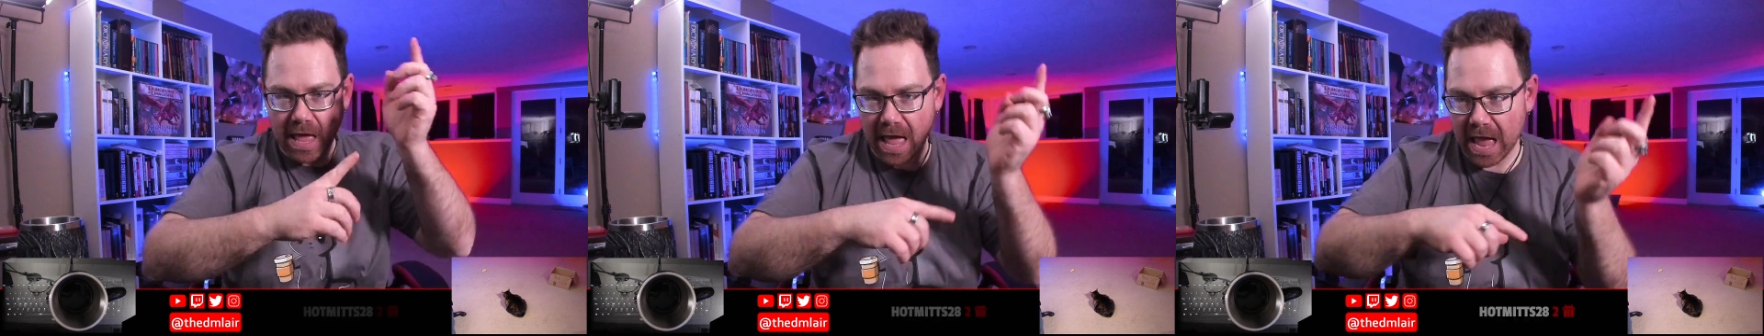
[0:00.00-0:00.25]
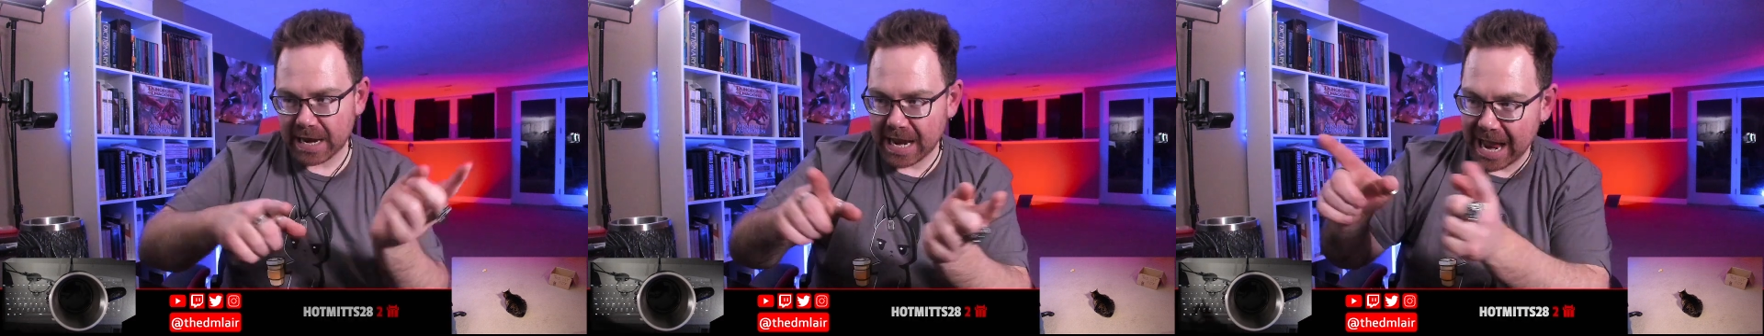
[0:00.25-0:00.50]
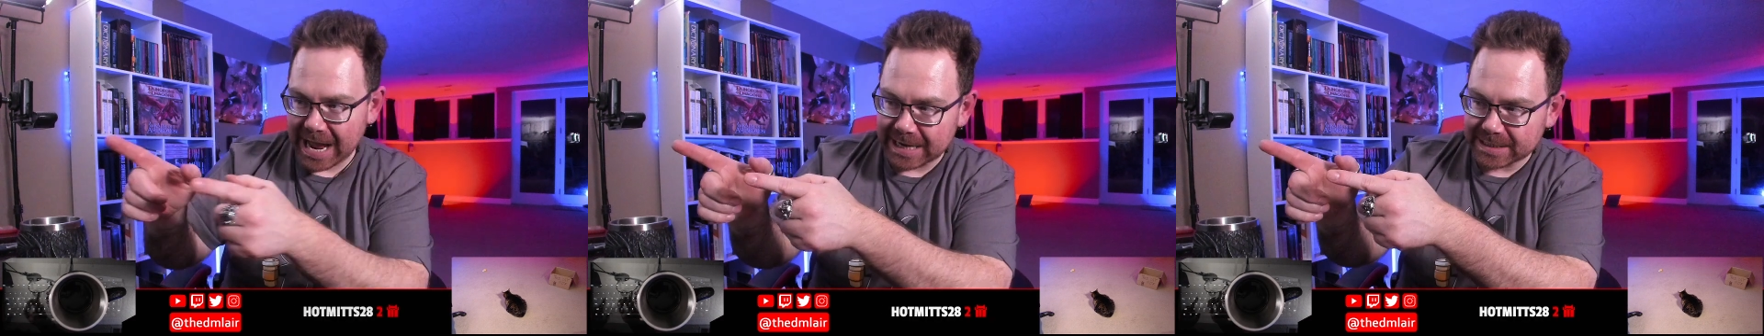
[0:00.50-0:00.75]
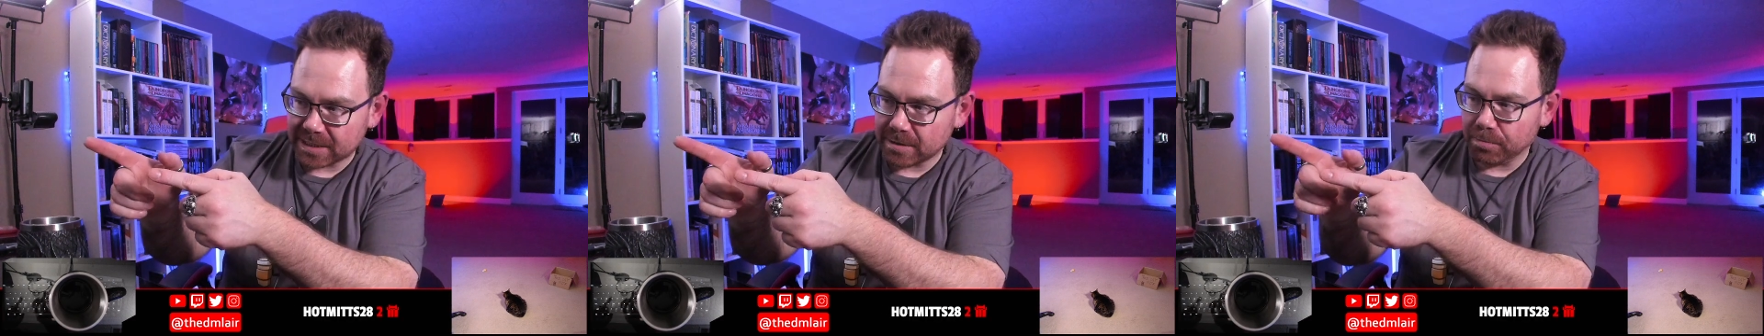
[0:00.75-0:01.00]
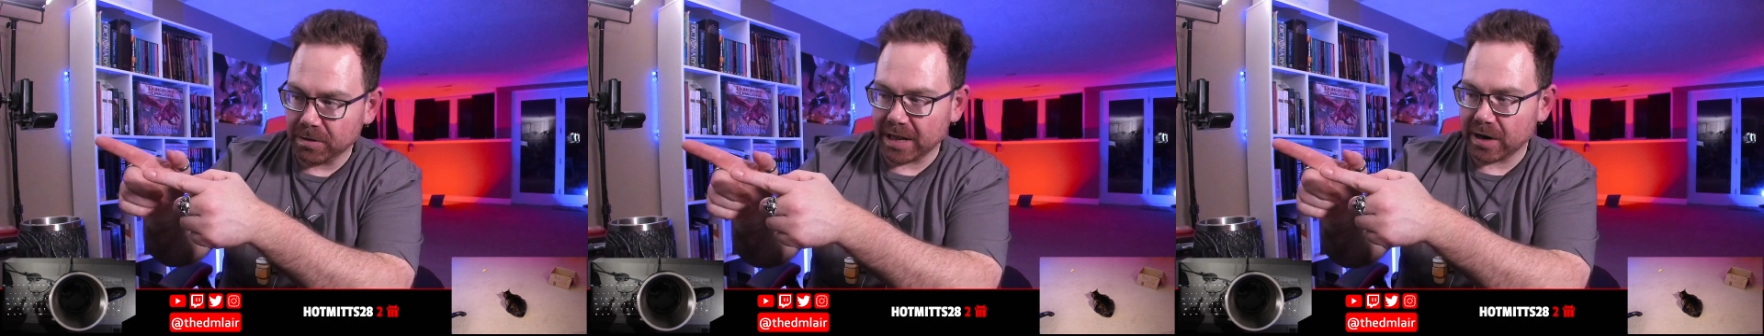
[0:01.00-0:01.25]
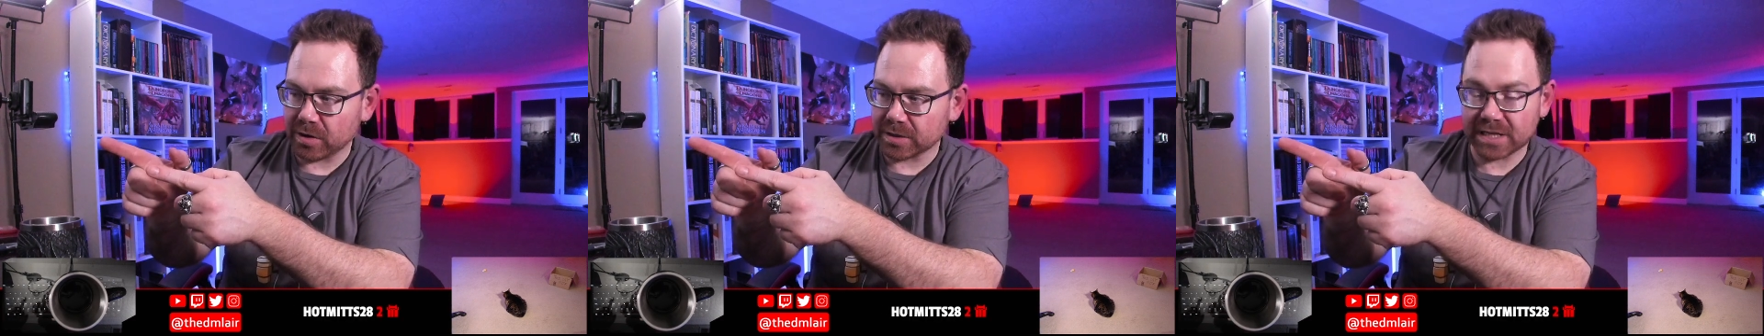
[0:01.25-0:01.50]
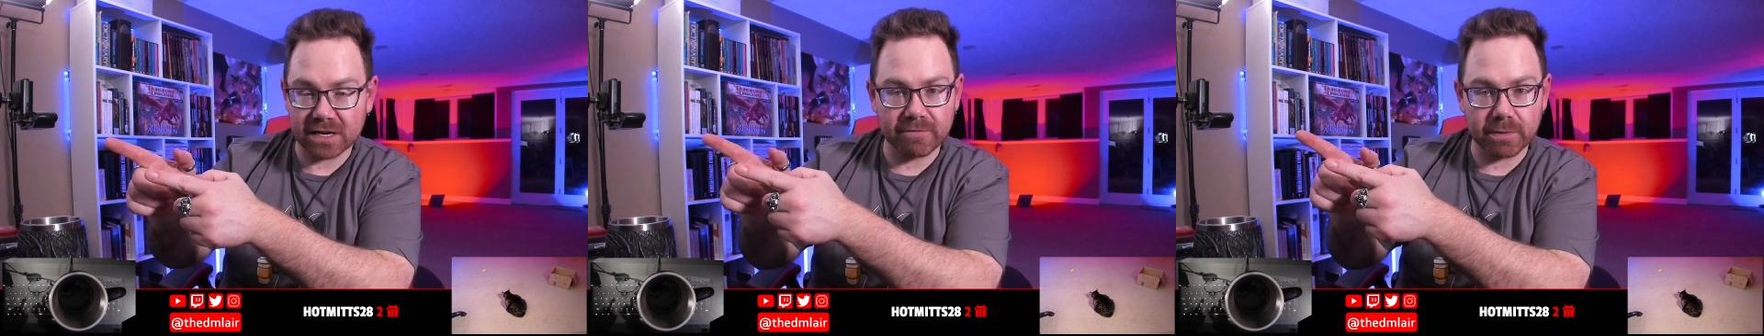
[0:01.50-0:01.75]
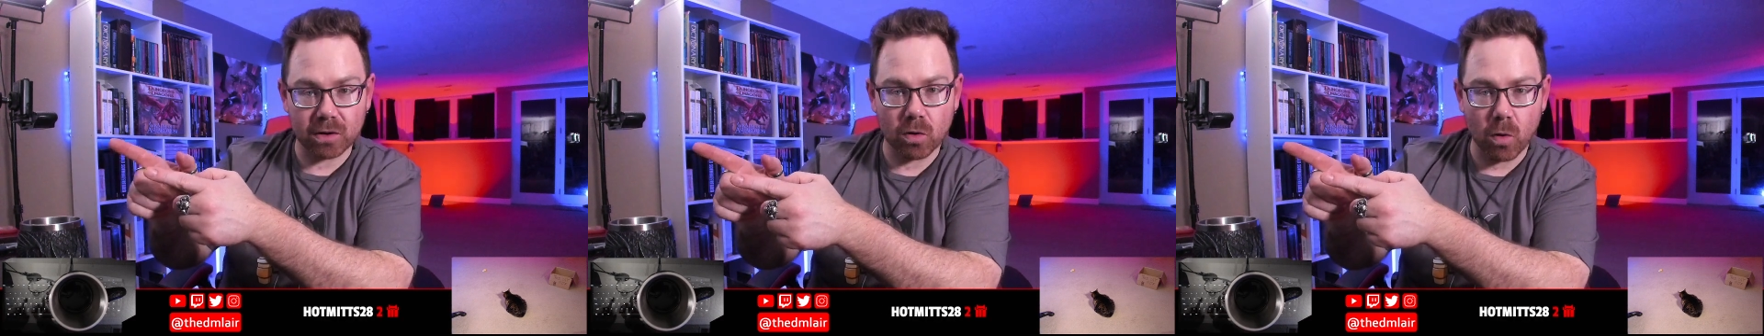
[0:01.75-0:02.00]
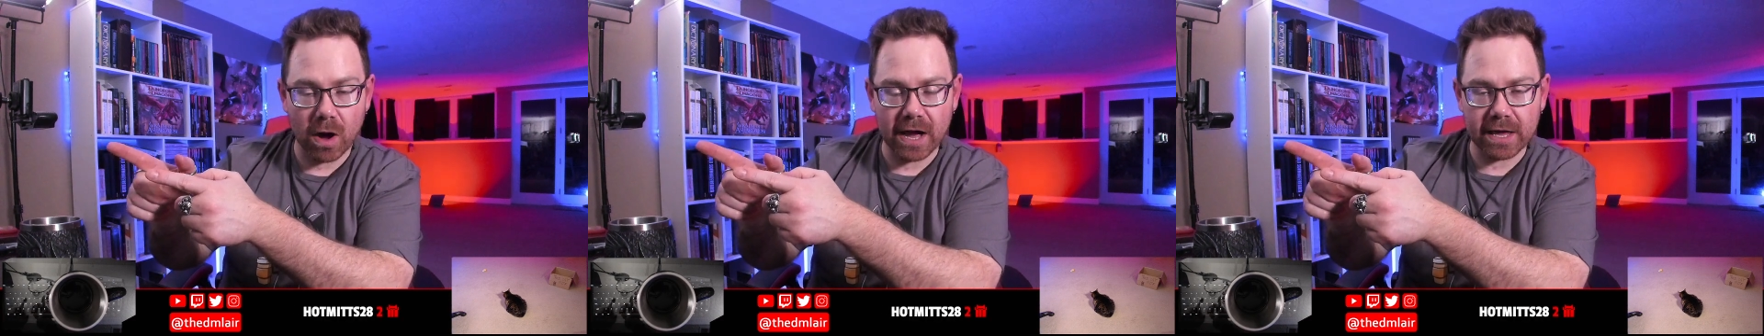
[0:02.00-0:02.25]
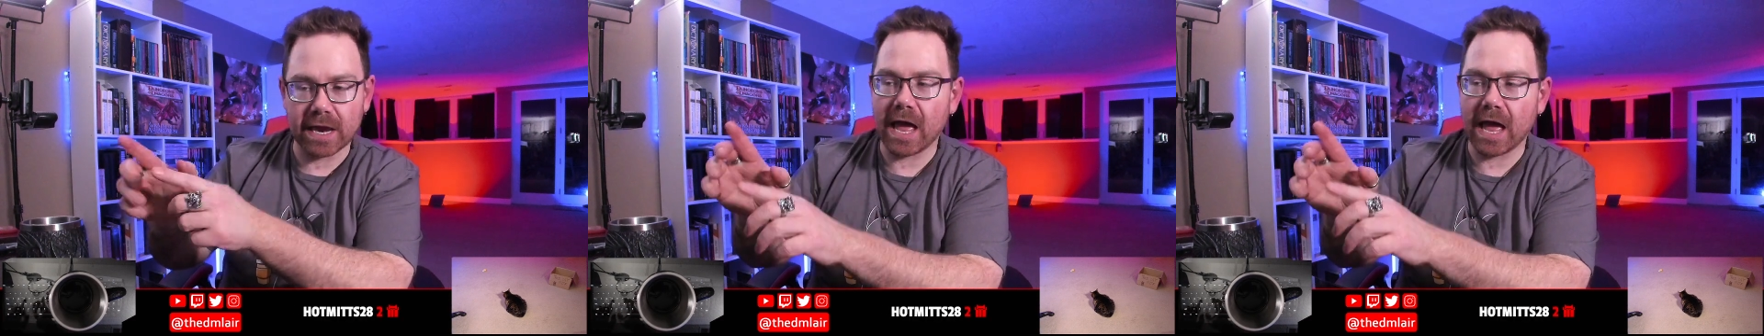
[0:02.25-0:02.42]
and ask the players that have been quiet,